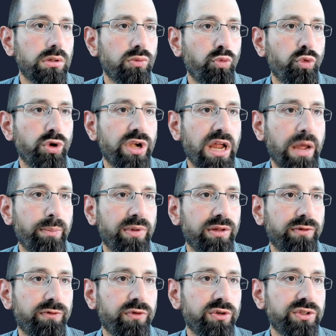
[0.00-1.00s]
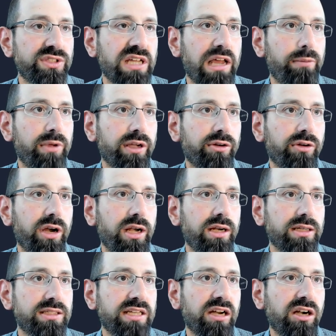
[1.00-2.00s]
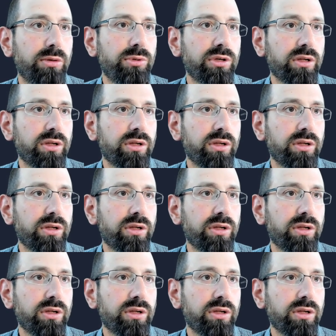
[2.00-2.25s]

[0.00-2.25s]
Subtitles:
Would not be the first time I created a terrible